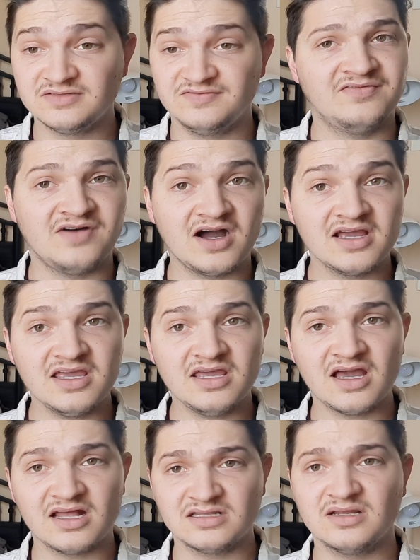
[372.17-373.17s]

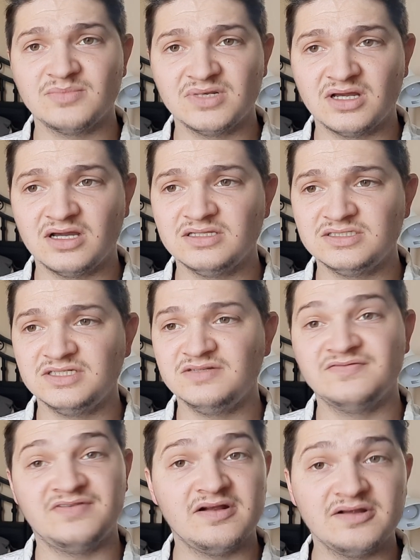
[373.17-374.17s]
Vahi at number
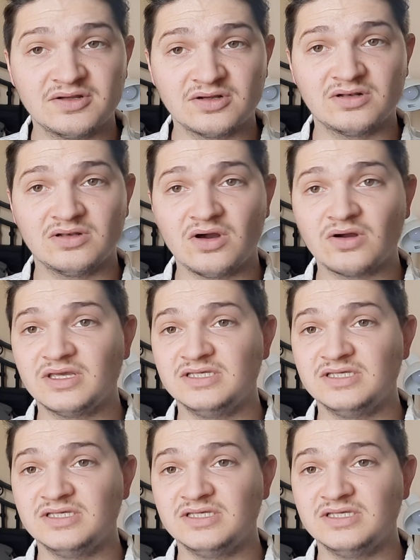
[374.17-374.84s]
19, very good lock.